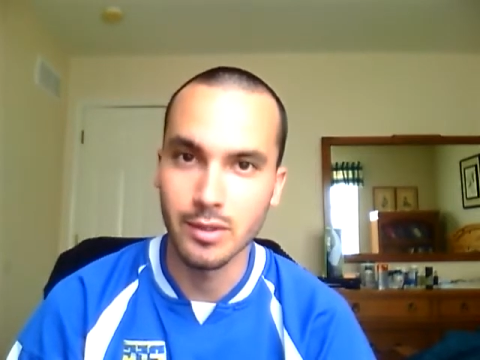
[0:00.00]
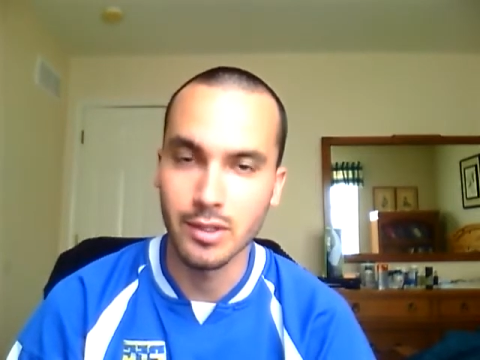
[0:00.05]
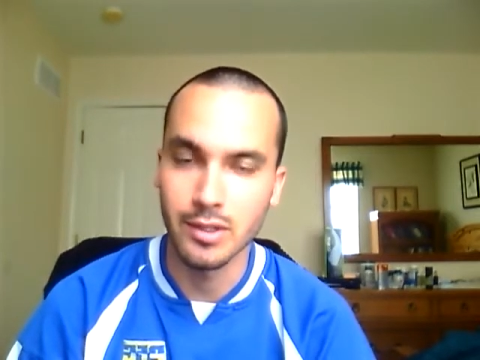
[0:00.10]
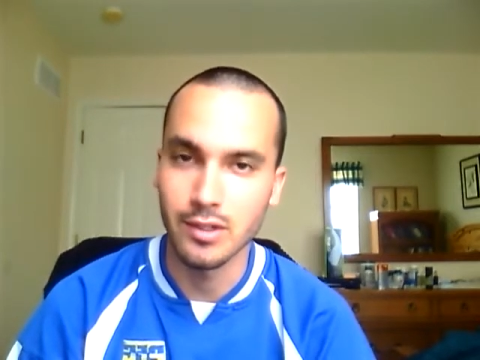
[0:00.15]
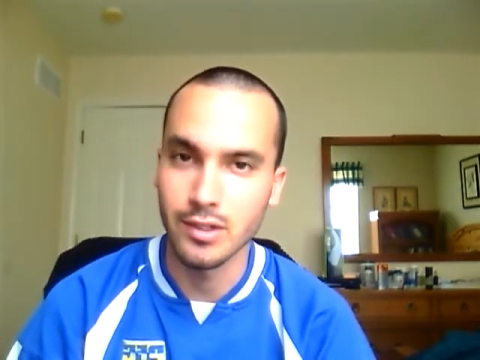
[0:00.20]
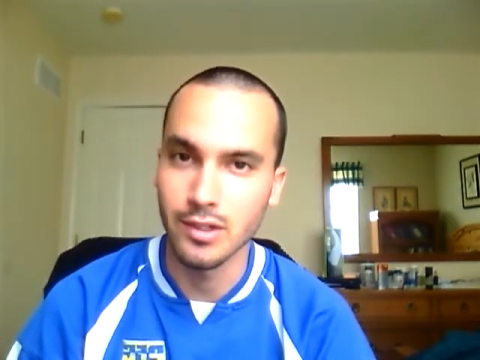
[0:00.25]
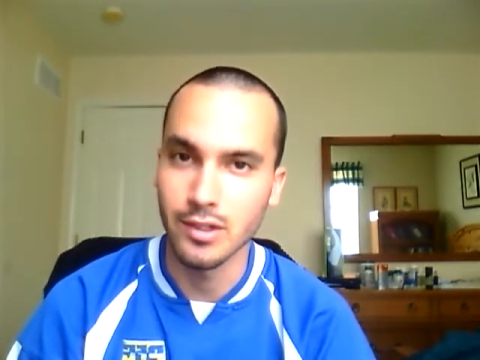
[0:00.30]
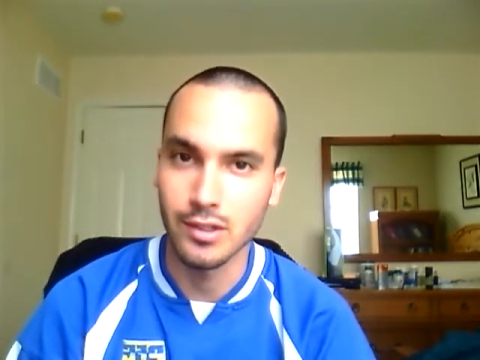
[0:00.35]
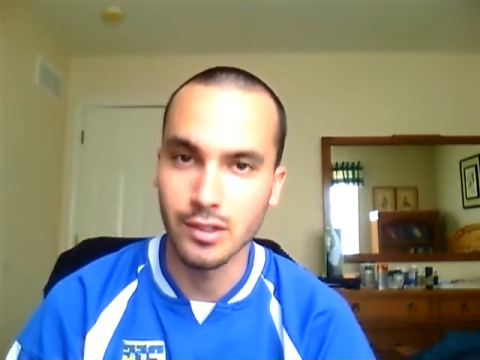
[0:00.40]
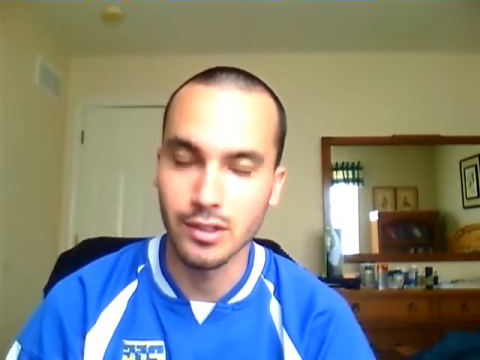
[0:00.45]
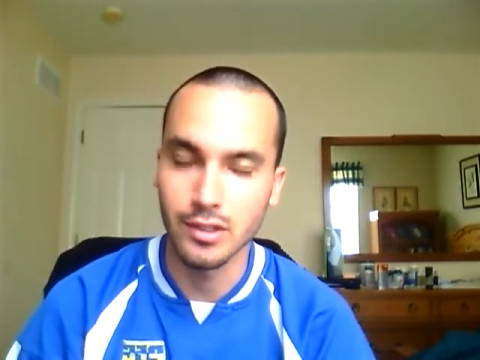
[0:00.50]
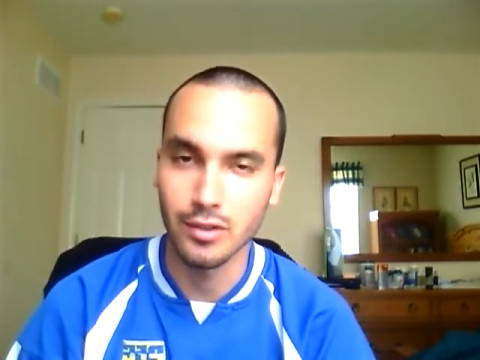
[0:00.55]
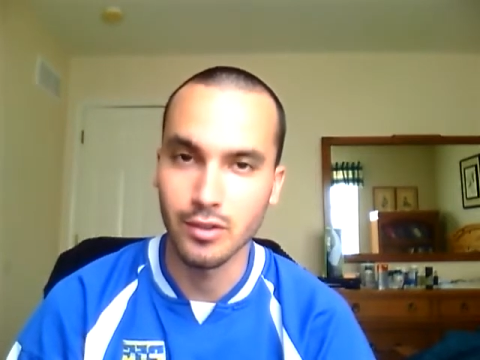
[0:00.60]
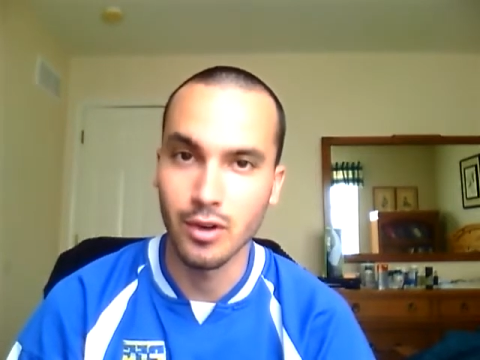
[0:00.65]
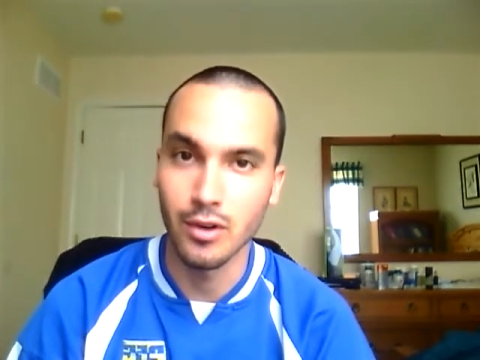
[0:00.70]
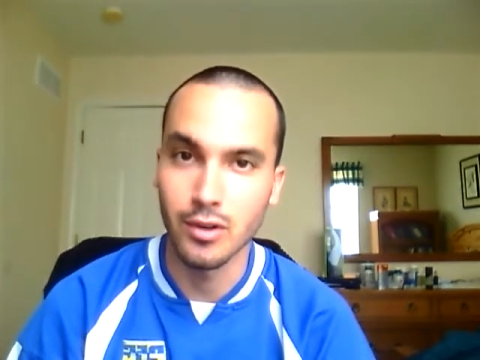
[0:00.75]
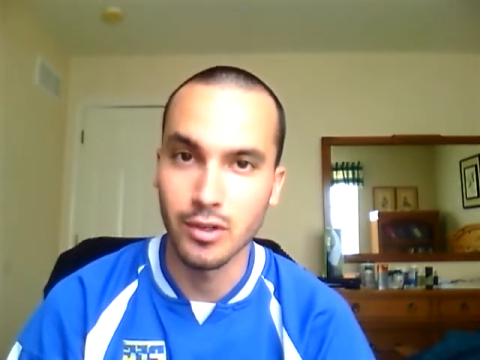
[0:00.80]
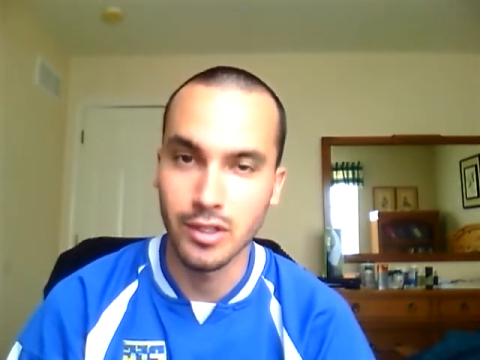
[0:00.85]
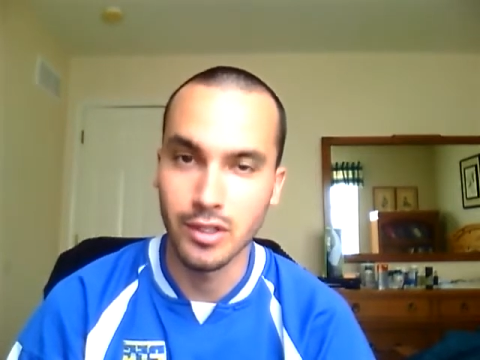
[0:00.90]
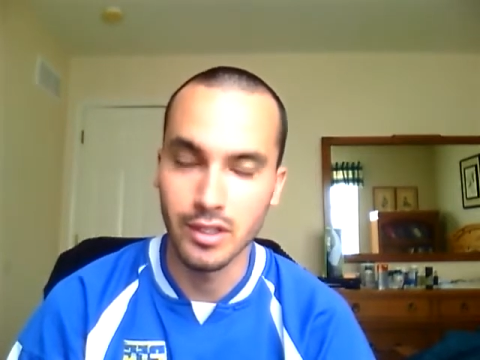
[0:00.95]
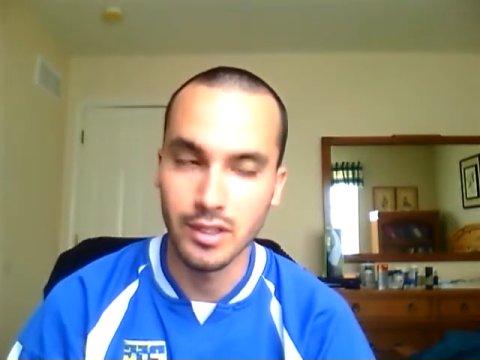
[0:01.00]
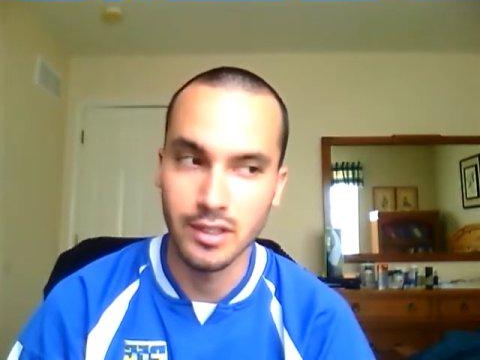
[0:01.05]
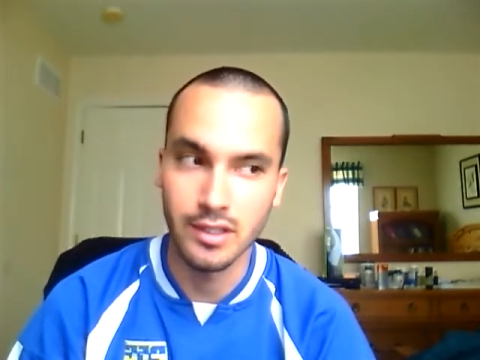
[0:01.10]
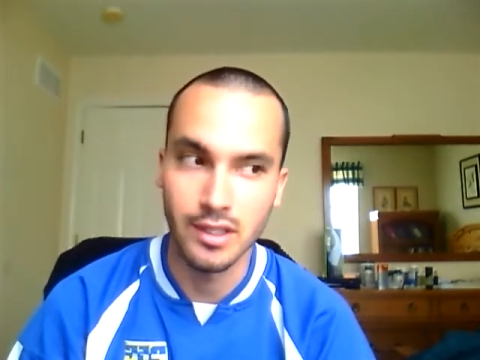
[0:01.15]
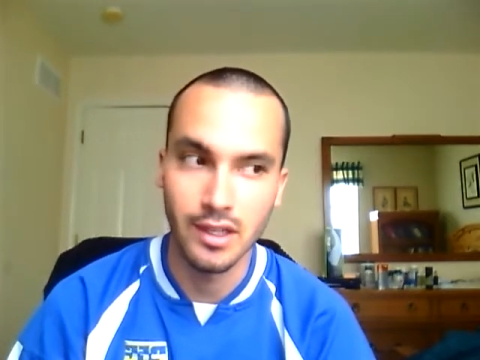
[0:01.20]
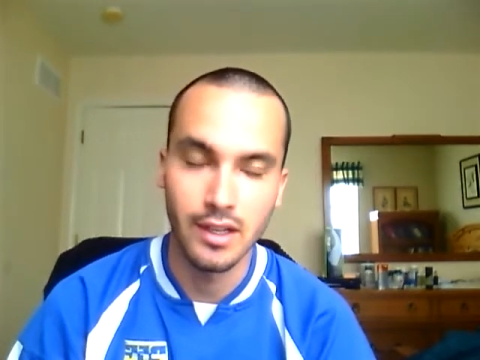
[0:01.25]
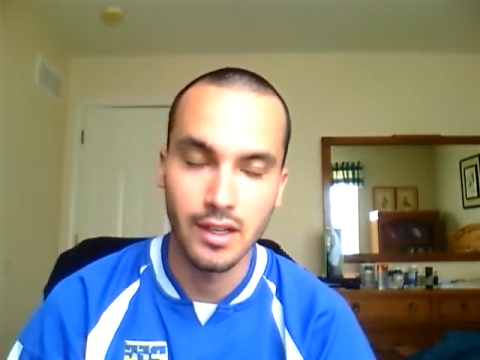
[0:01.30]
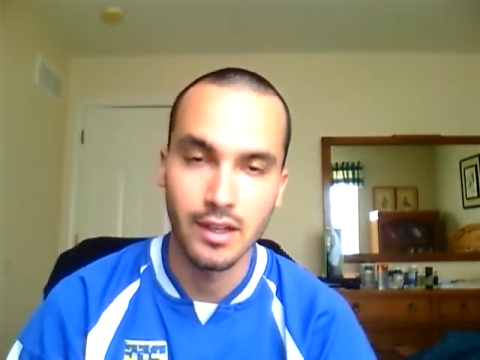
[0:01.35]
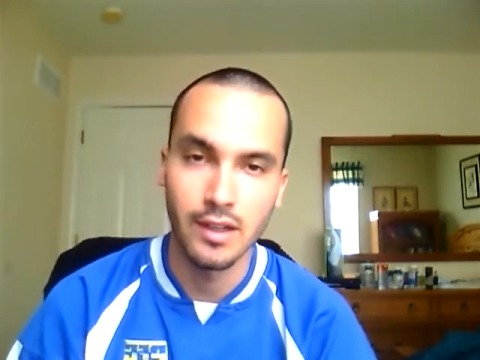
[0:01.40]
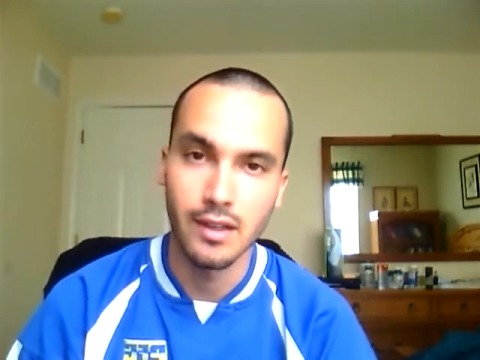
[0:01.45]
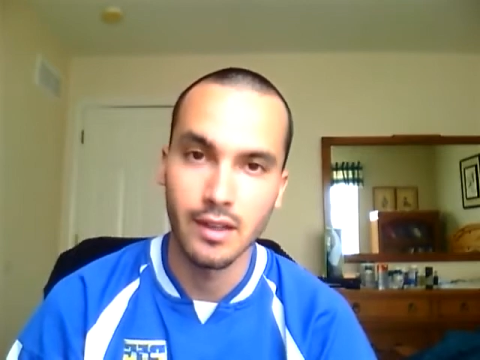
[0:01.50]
which is just atrocious,